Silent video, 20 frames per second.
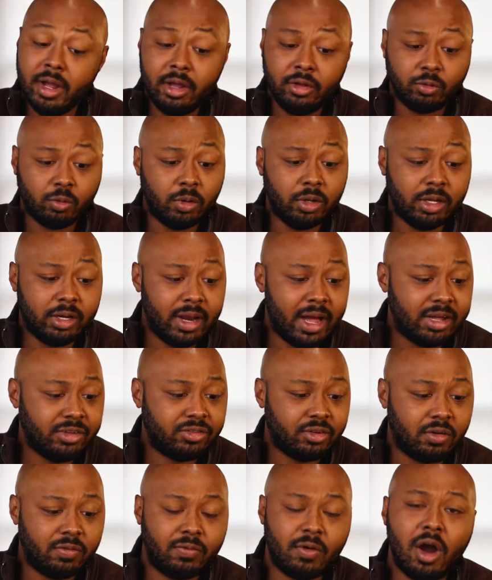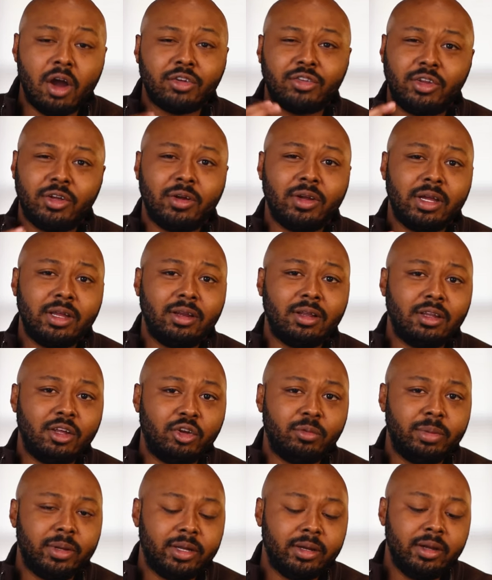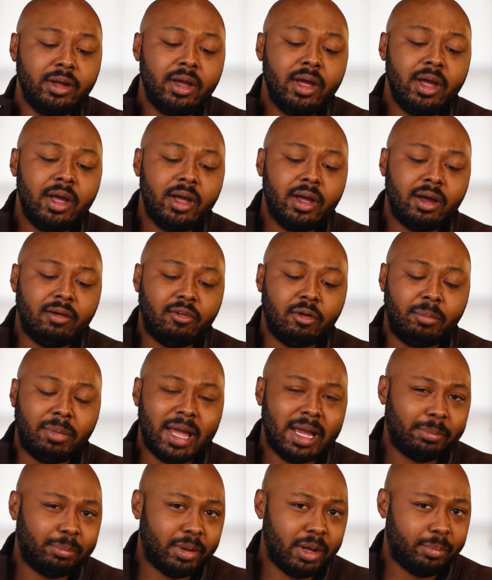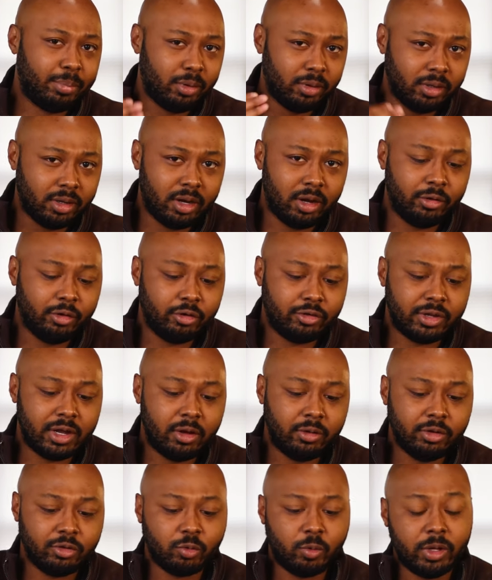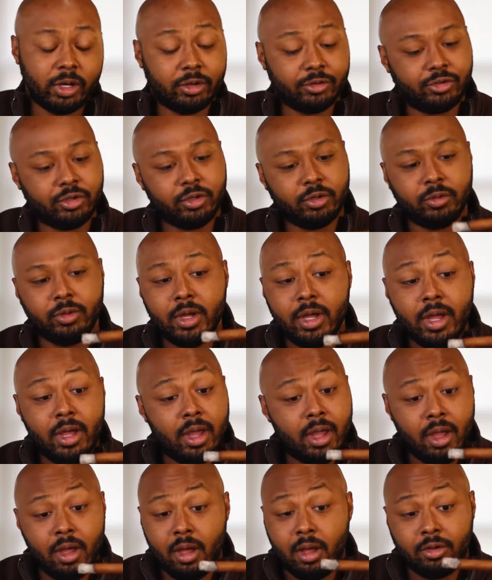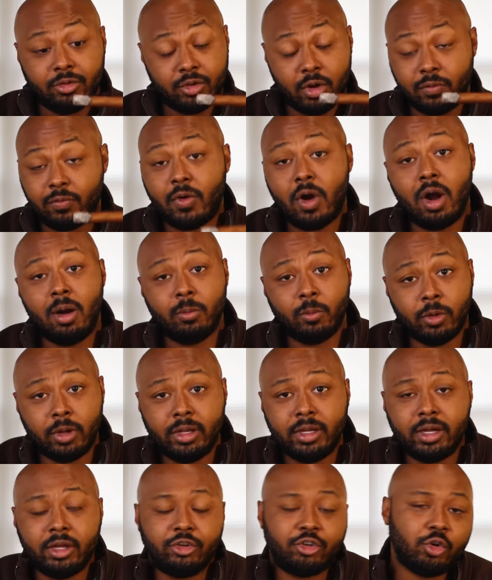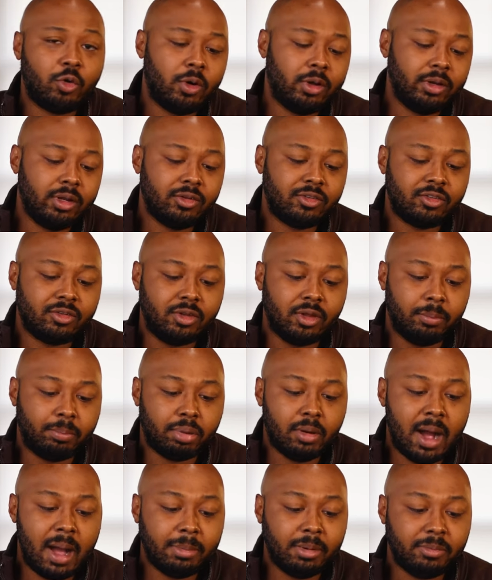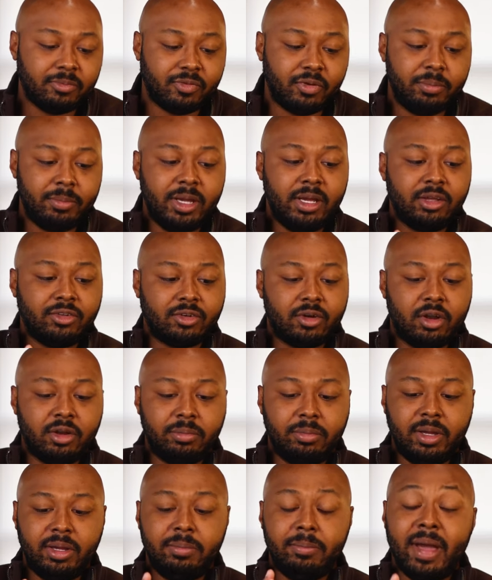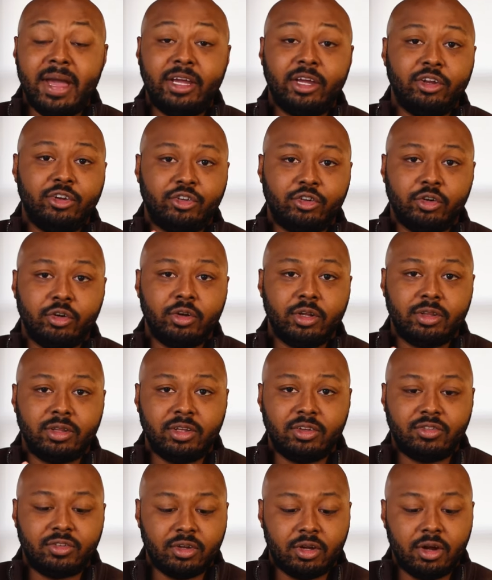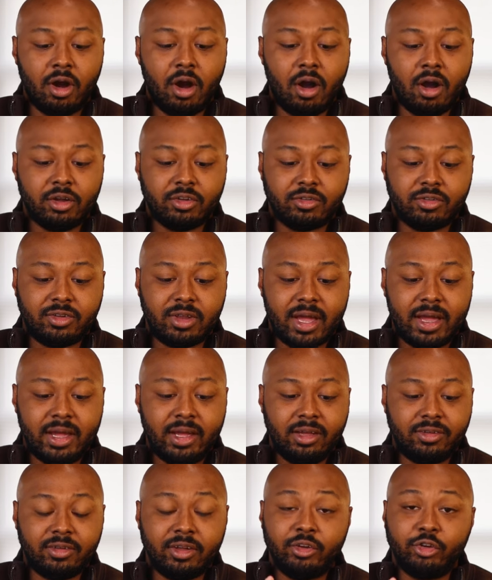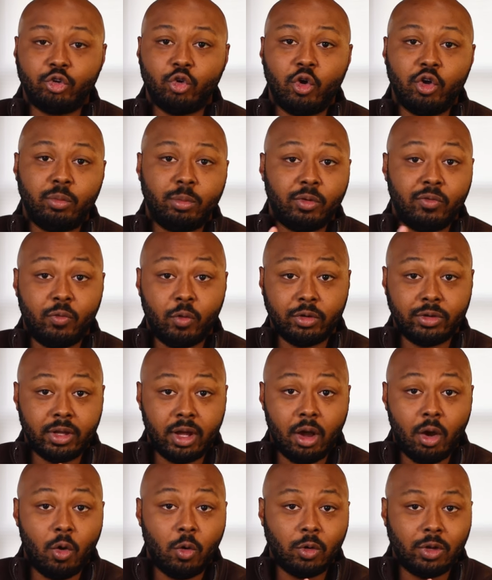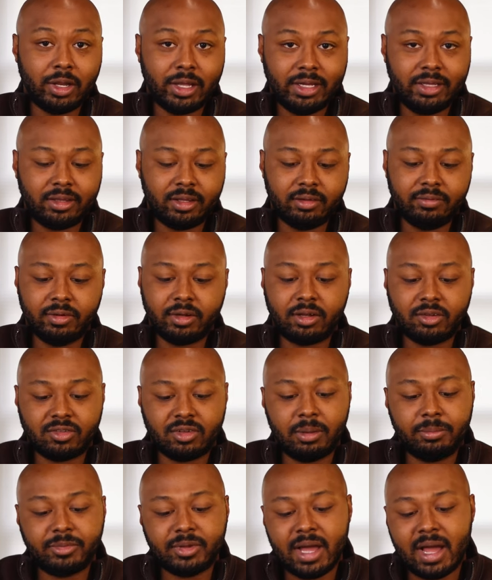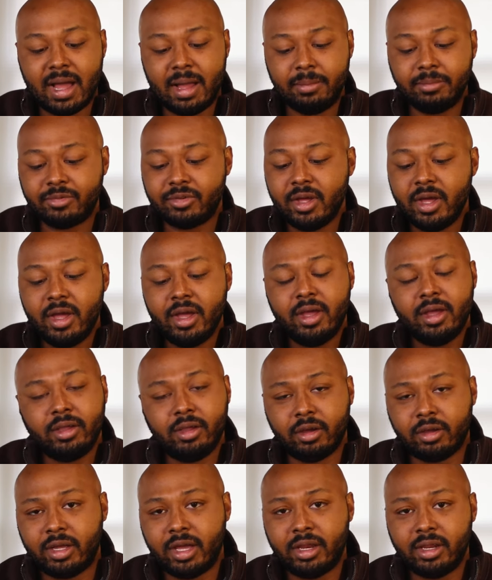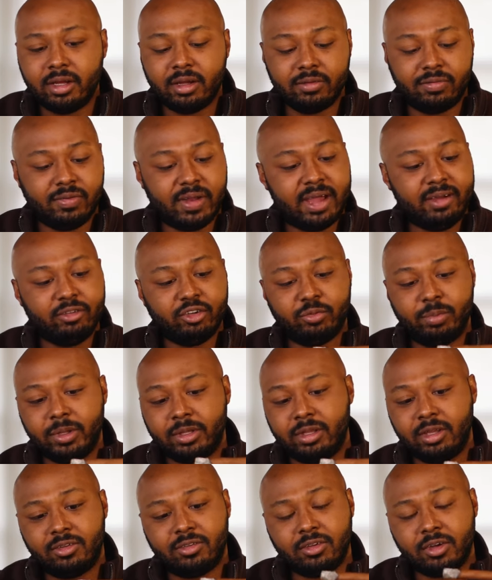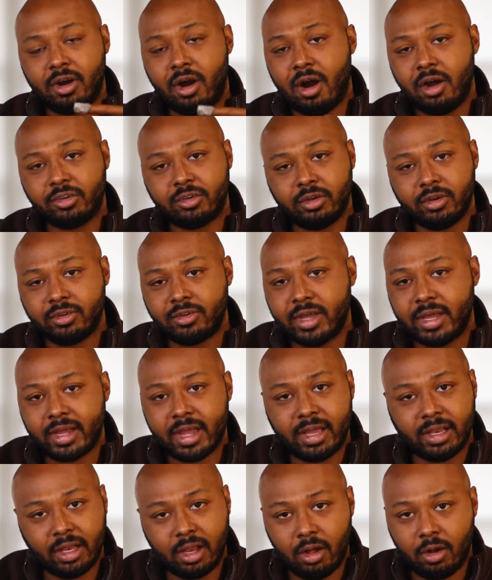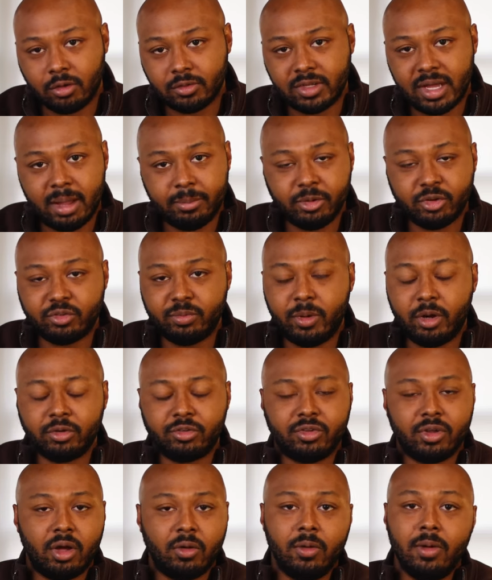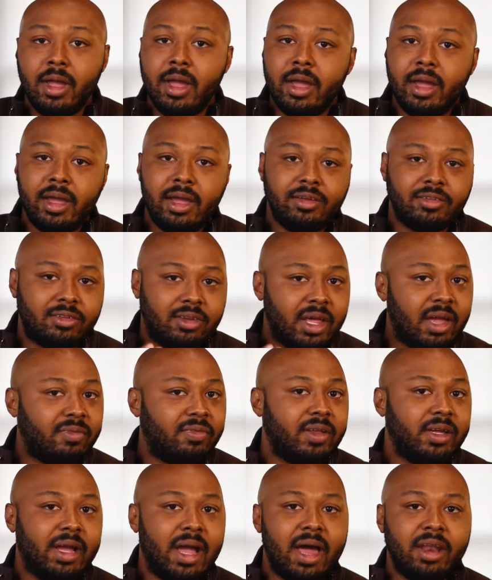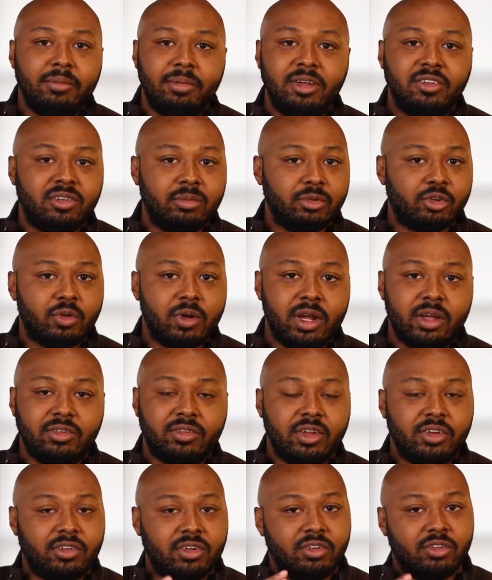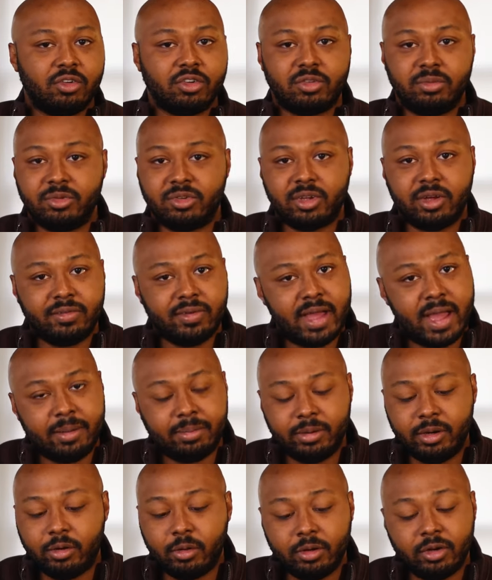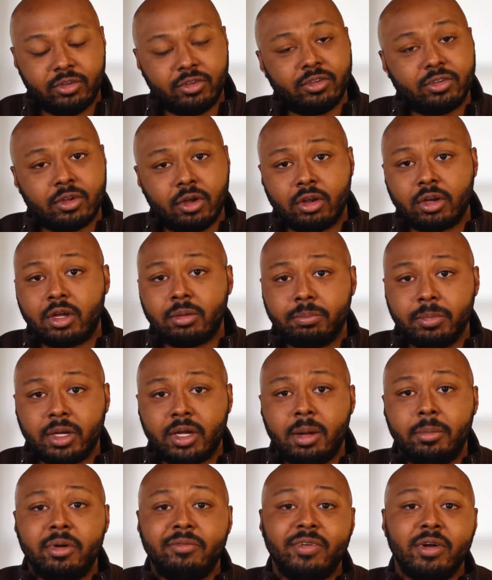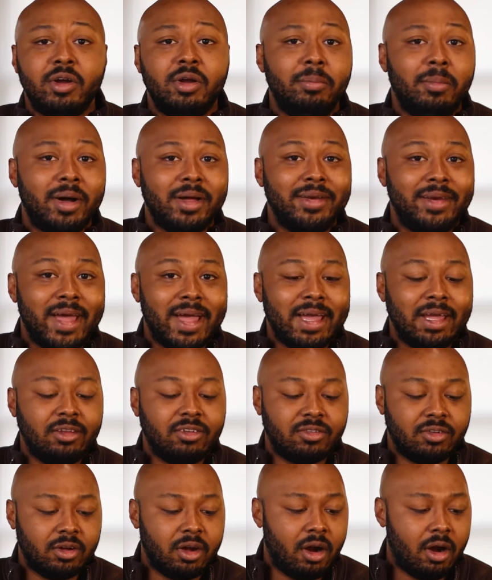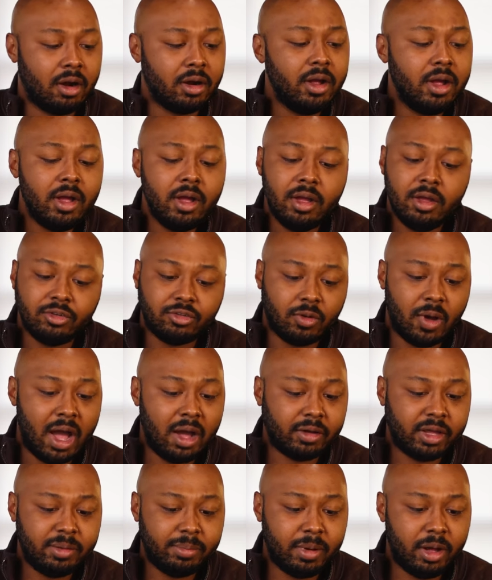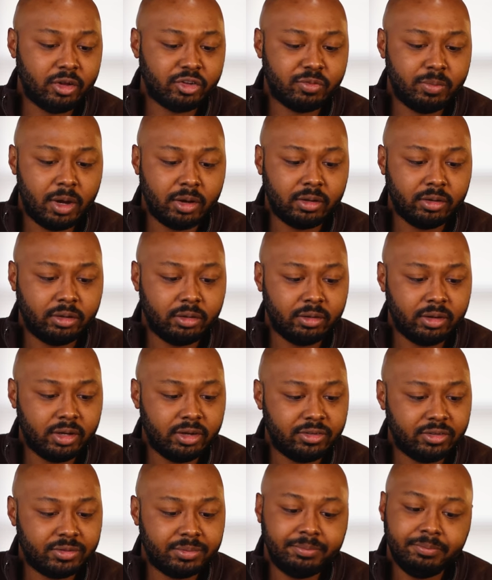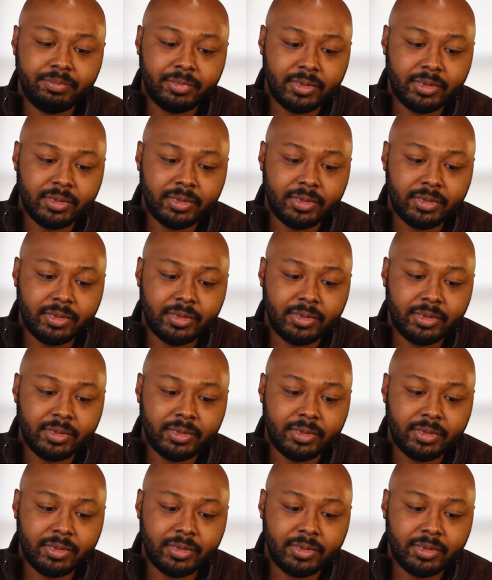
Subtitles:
It's really nice so far. Still getting a little bit of a black pepper in the undertone as well too. So far, I'm really enjoying this. The problem for me is gonna be making sure that this cigar stays enjoyable for the whole length of it. Cause sometimes you're getting good flavors, but this cigar is gonna take a long time to smoke. So it's definitely gotta be some transitions or some stuff happening, or this is gonna become a very mundane cigar. So I'll keep on smoking through this.